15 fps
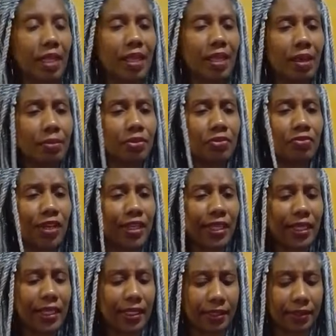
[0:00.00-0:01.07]
Helps
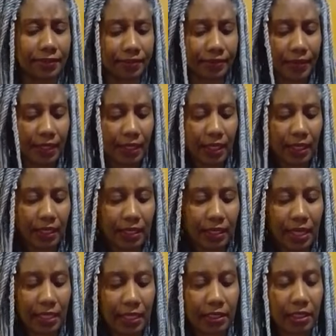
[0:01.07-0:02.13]
regulate it.
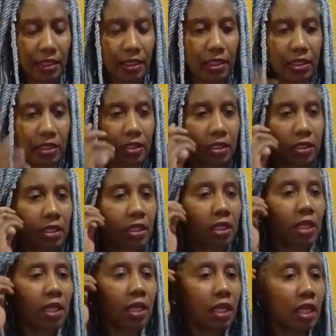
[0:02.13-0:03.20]
Next is
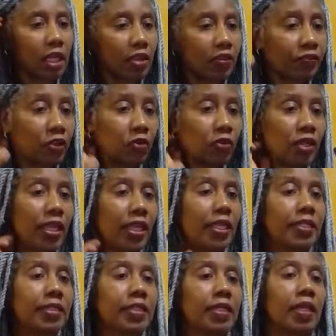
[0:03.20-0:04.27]
if you
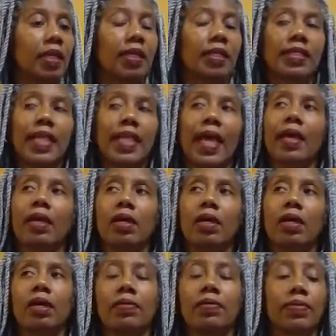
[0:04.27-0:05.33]
eat a lot
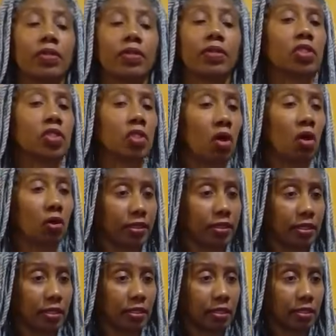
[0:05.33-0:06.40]
of
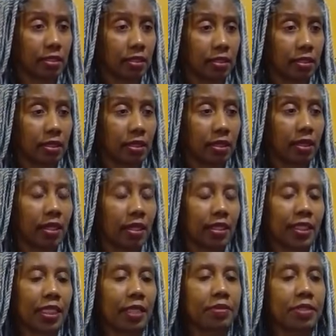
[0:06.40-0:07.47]
salt,
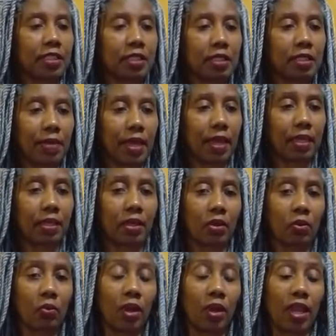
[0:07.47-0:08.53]
keep this in mind.
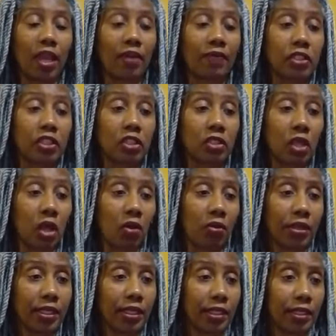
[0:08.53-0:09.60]
Wherever
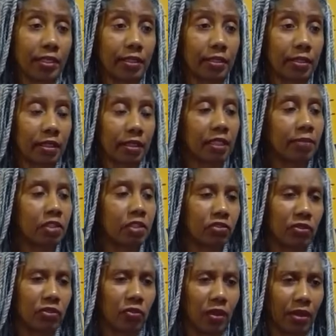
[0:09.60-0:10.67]
salt is,
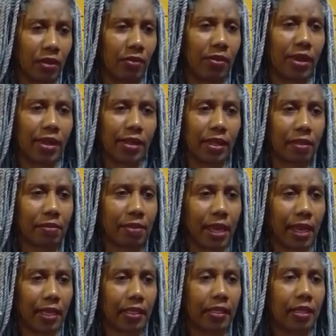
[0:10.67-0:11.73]
chemistry 101,
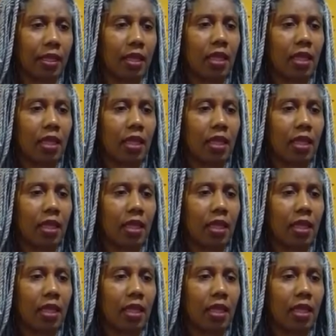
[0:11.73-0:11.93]
everybody.